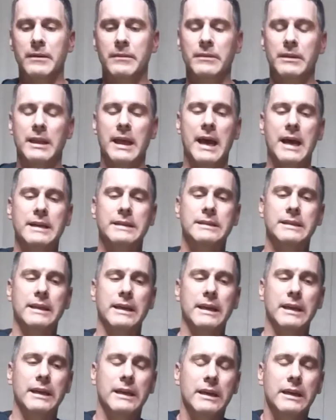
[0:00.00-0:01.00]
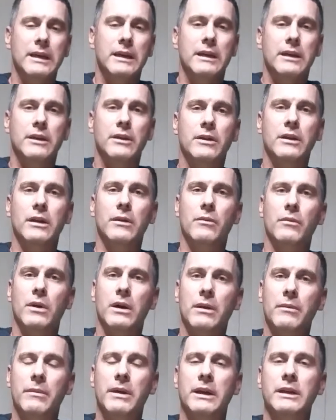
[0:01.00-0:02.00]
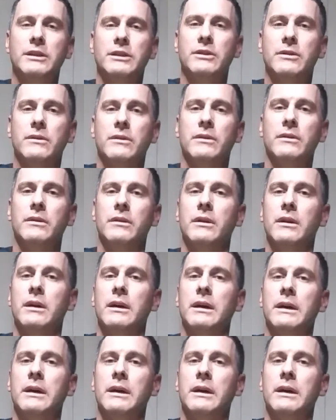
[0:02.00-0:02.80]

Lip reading: Lastly, you're going to want to make sure,